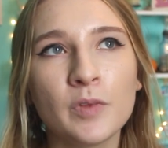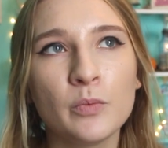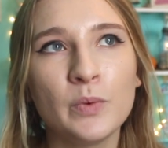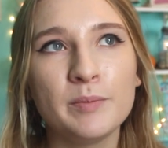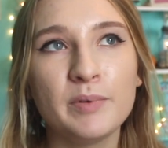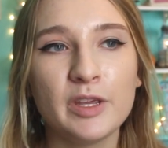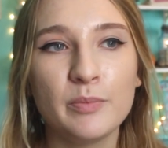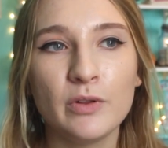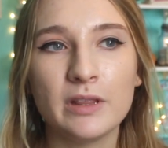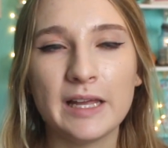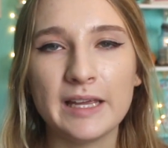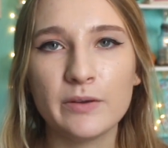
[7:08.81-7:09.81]
when
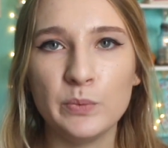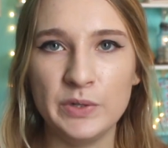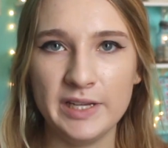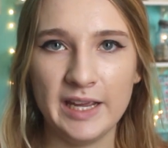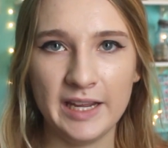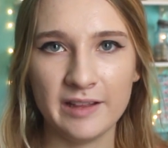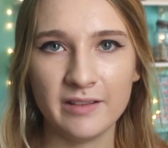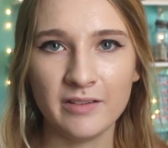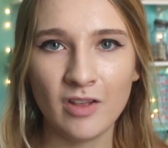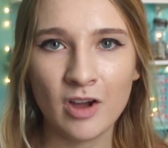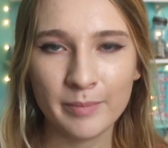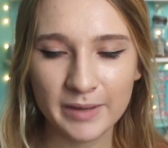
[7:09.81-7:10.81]
people would
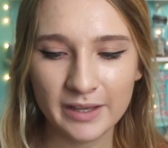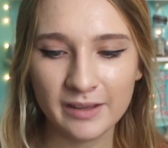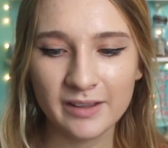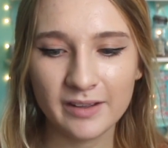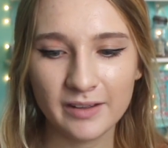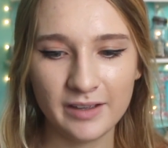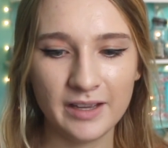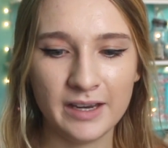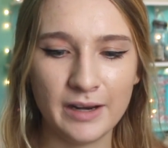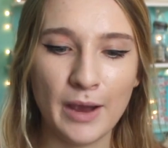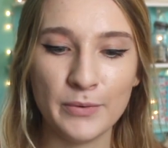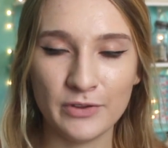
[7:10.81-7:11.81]
cancel on me
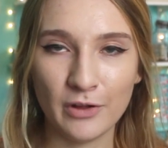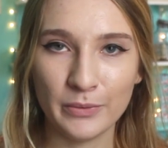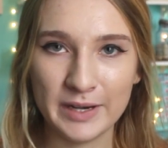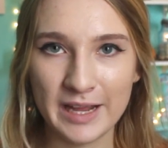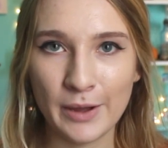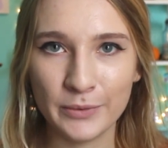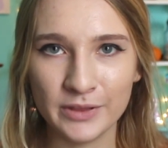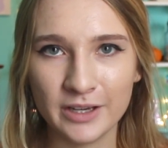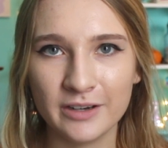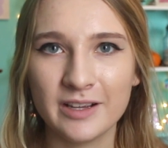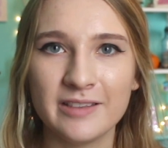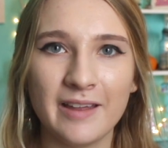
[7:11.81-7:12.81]
and I was already out
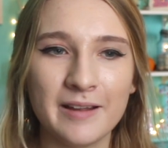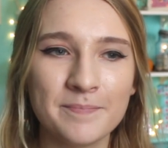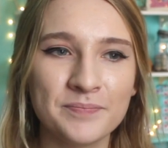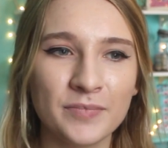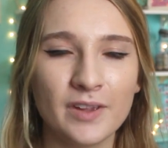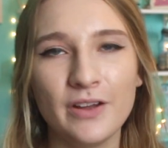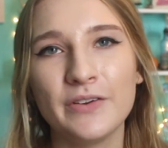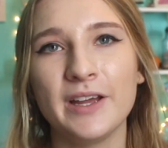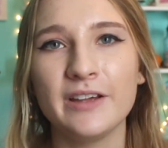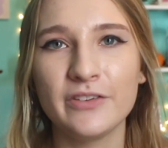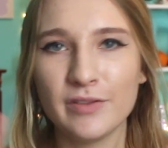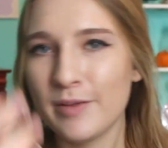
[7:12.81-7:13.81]
there, because
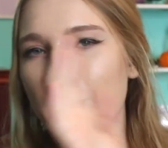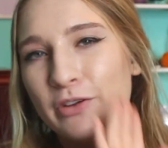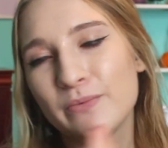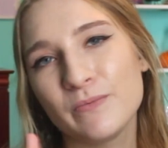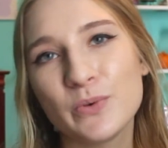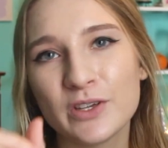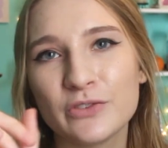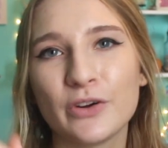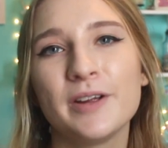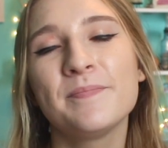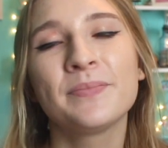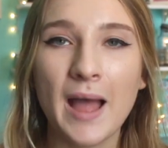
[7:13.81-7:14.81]
so let me, quick
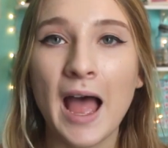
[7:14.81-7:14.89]
story.